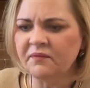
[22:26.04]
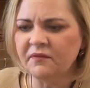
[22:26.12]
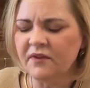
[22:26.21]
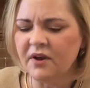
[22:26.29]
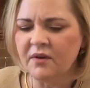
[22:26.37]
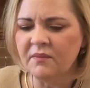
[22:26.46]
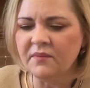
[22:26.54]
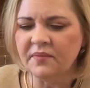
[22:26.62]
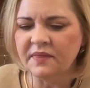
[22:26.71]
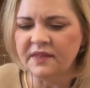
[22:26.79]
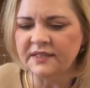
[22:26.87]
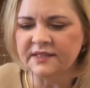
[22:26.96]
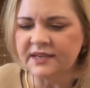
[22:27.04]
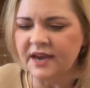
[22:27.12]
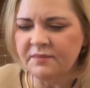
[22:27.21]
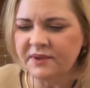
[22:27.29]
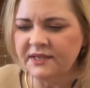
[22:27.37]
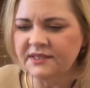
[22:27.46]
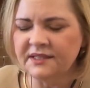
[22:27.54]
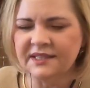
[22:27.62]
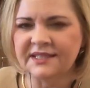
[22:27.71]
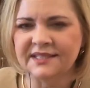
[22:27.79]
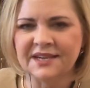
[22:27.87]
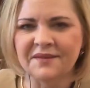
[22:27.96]
from this topic to
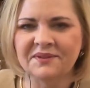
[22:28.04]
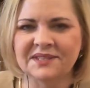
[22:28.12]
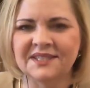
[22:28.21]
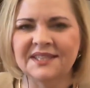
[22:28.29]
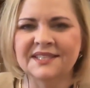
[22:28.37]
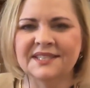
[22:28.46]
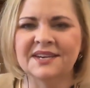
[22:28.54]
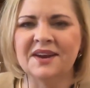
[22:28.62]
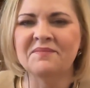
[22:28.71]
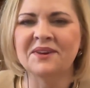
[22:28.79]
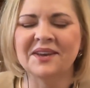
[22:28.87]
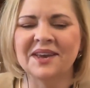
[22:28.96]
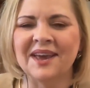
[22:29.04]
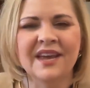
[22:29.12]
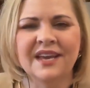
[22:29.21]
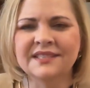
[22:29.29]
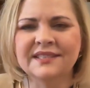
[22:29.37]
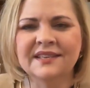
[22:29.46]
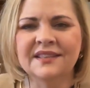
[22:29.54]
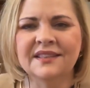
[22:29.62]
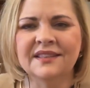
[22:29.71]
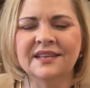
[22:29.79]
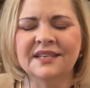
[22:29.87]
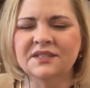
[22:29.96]
this topic to this topic." And he said,
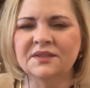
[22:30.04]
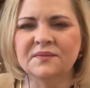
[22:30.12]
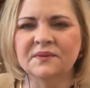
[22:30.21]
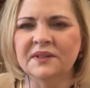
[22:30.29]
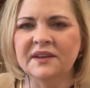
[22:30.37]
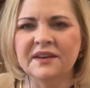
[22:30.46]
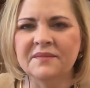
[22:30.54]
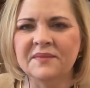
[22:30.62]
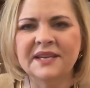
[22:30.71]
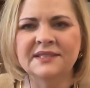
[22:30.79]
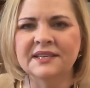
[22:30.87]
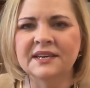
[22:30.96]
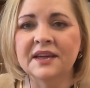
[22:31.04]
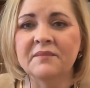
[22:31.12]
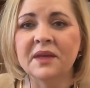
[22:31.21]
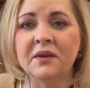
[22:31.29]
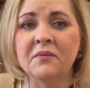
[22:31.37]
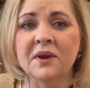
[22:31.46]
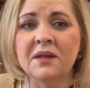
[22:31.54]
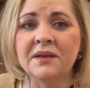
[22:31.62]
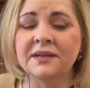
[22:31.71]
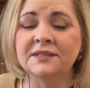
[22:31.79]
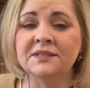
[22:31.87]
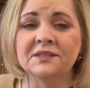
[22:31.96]
"That's really amazing." I'm like, "Well,
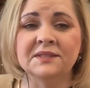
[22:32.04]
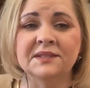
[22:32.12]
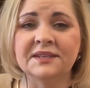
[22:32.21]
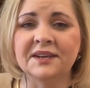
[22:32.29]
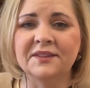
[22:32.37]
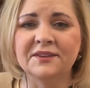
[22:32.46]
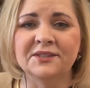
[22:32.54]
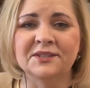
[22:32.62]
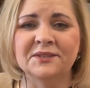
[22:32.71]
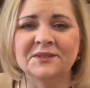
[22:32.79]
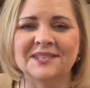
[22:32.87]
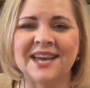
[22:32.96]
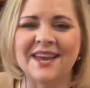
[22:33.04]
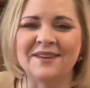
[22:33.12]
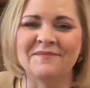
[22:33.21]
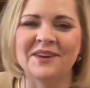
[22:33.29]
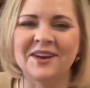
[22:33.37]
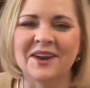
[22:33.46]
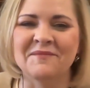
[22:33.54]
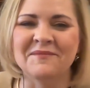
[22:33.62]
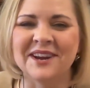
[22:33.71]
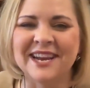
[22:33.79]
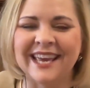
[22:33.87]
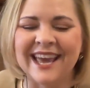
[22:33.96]
it's just another Tuesday in
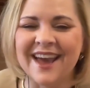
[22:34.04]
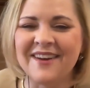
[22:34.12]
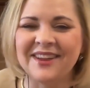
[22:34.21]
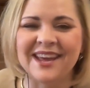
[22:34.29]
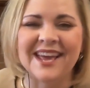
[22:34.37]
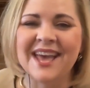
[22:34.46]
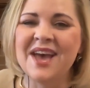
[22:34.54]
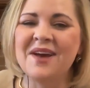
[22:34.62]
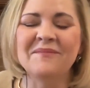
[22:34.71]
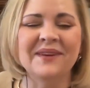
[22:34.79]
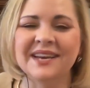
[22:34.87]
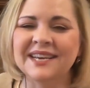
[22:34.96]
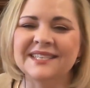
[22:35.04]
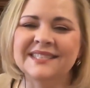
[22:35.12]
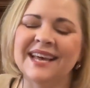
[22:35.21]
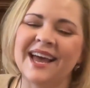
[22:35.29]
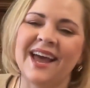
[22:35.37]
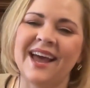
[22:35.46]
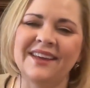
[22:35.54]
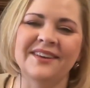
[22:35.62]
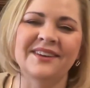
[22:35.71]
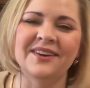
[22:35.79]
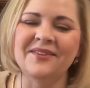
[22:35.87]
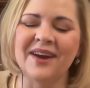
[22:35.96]
Montgomery County," because
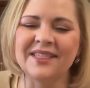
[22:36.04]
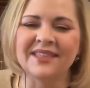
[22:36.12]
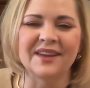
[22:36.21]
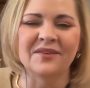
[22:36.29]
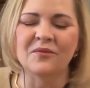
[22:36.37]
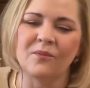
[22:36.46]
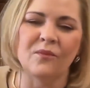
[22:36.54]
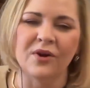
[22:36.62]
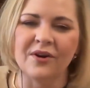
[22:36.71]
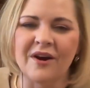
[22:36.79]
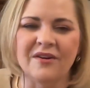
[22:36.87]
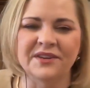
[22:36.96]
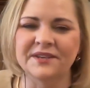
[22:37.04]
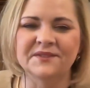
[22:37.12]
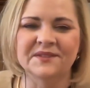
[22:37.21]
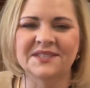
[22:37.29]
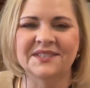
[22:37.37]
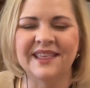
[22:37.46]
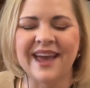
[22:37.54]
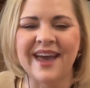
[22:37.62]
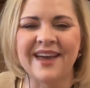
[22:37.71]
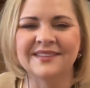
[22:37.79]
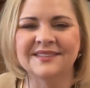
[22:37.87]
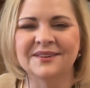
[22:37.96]
I think we're all used to
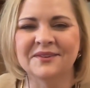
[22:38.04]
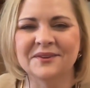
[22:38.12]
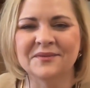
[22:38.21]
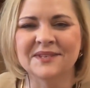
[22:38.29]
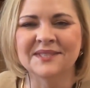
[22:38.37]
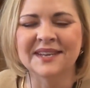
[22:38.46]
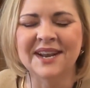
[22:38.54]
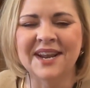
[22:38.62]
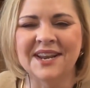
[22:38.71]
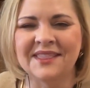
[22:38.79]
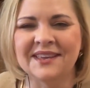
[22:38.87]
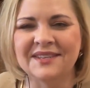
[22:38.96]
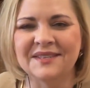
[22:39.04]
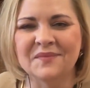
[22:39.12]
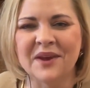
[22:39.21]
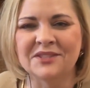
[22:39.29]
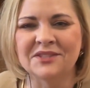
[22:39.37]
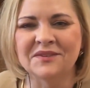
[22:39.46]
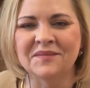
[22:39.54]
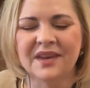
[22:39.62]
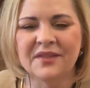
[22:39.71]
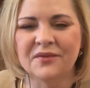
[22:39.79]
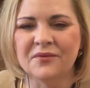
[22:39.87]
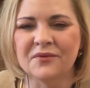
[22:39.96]
that. So it wasn't anything special.
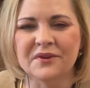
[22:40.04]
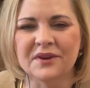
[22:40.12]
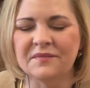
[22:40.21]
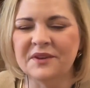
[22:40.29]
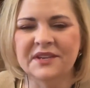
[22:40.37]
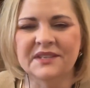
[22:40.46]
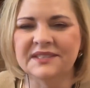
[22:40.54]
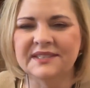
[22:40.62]
In the rural communities,